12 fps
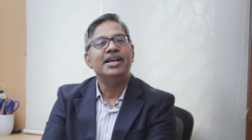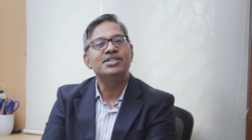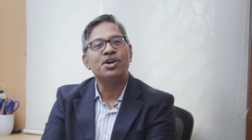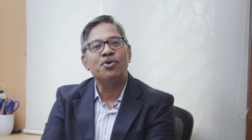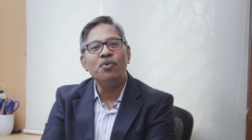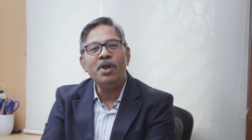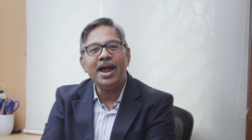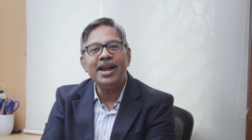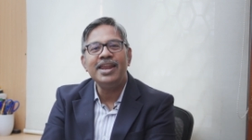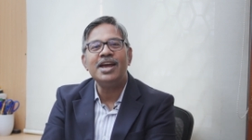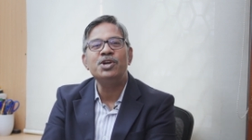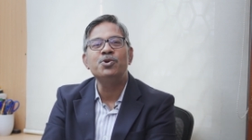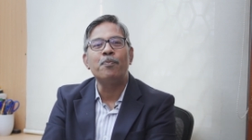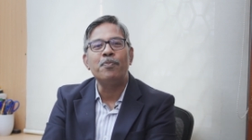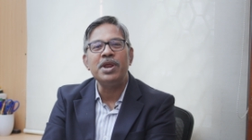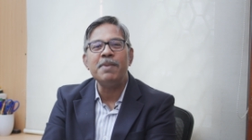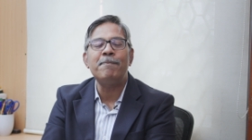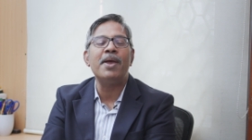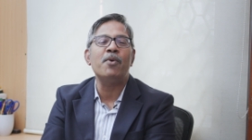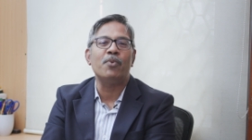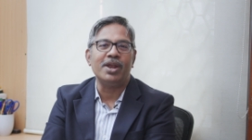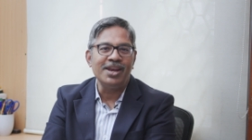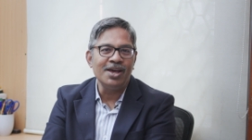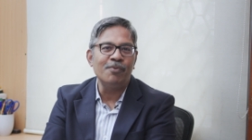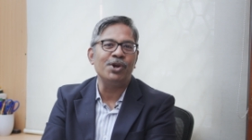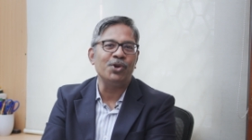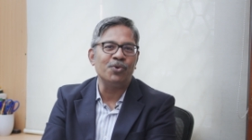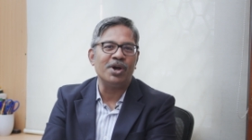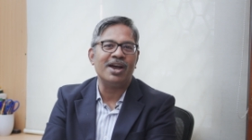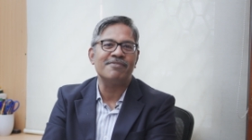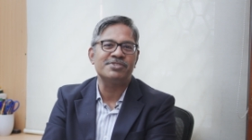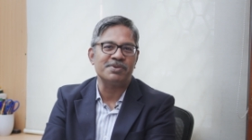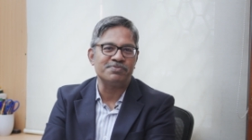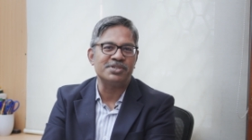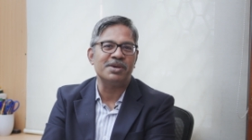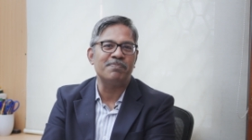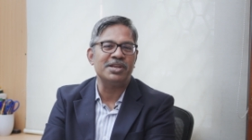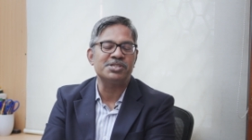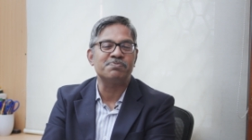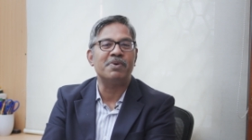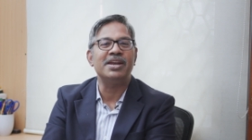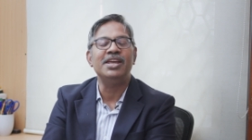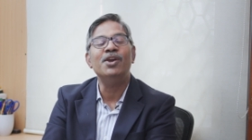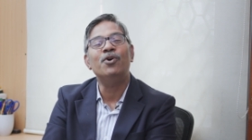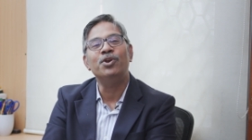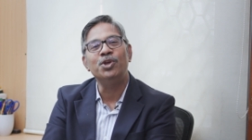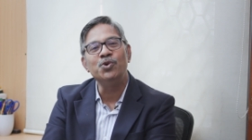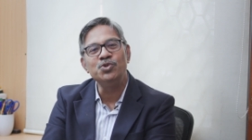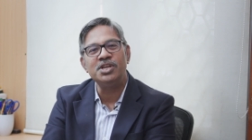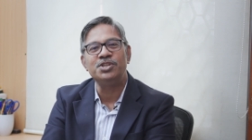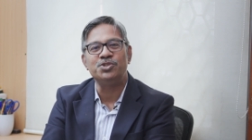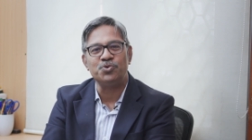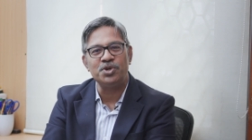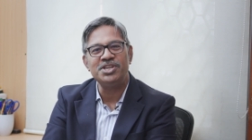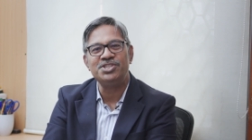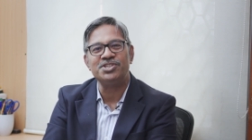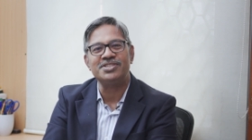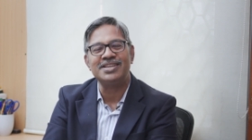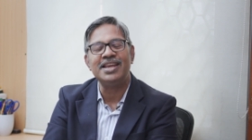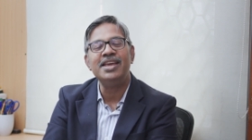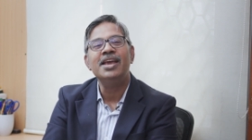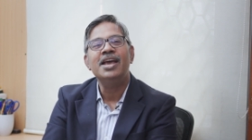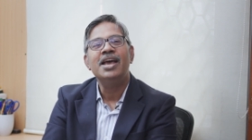It's a good idea to prepay whenever you have some surplus money or use it judiciously,